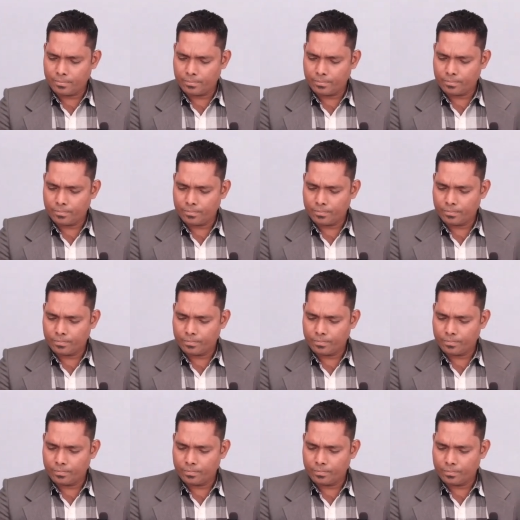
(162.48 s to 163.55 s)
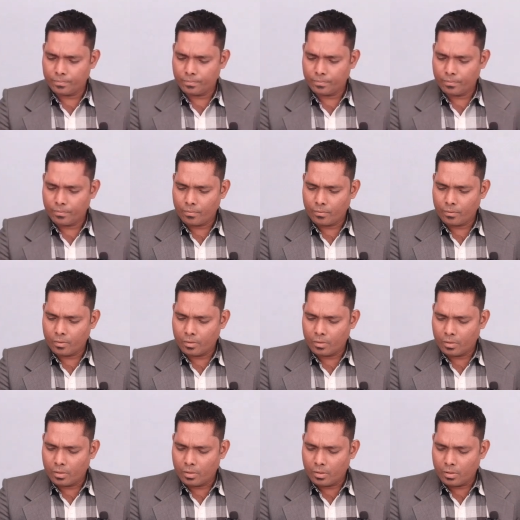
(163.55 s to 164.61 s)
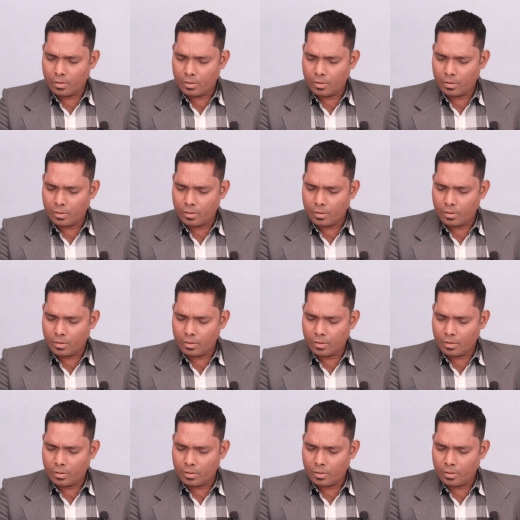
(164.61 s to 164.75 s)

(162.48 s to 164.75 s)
(silence)